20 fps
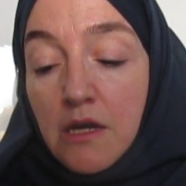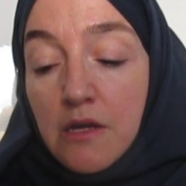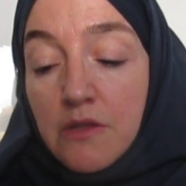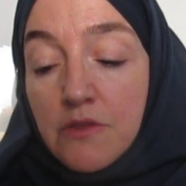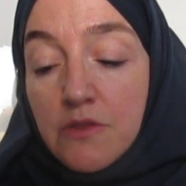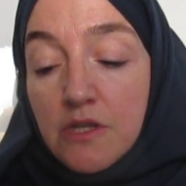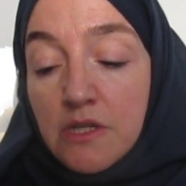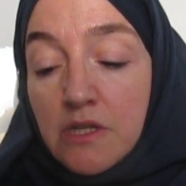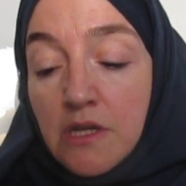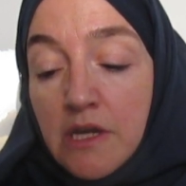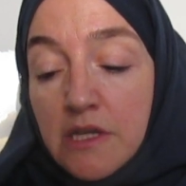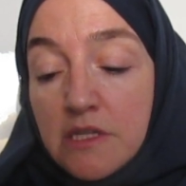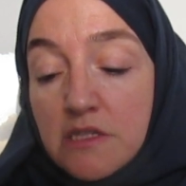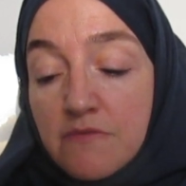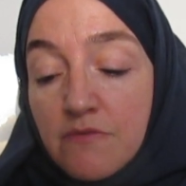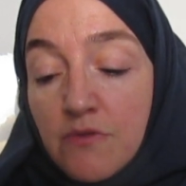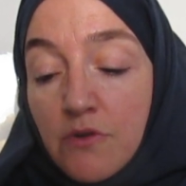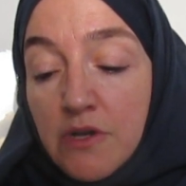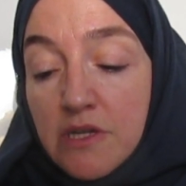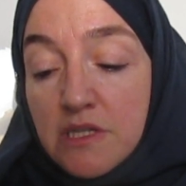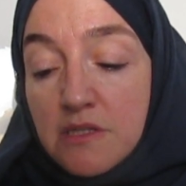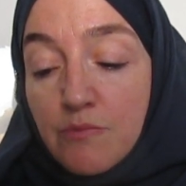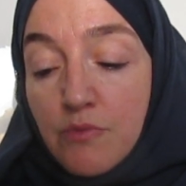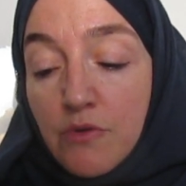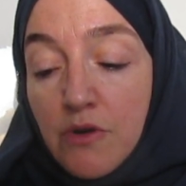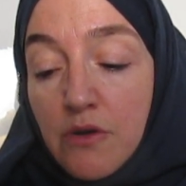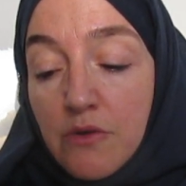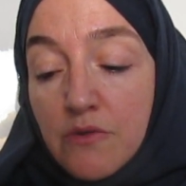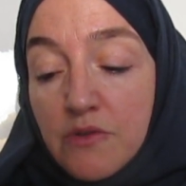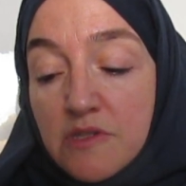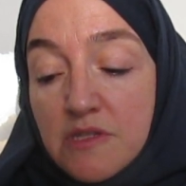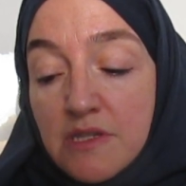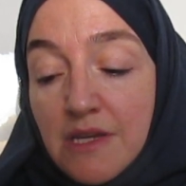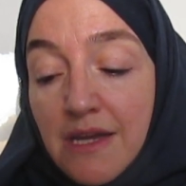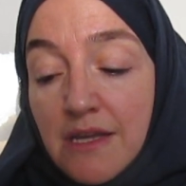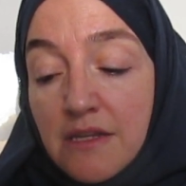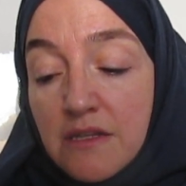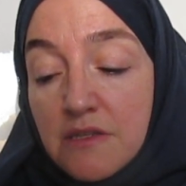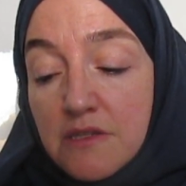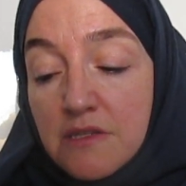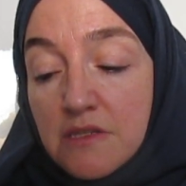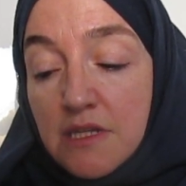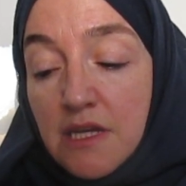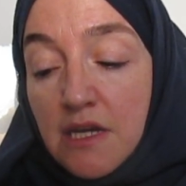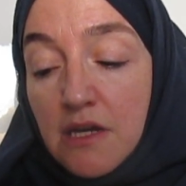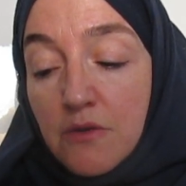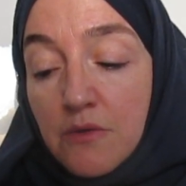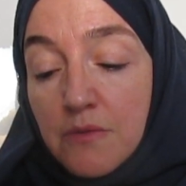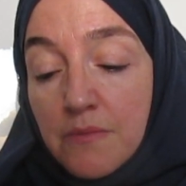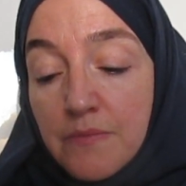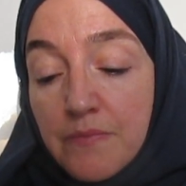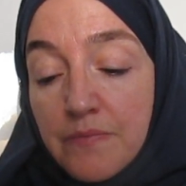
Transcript: The Knight's voice broke the silence now,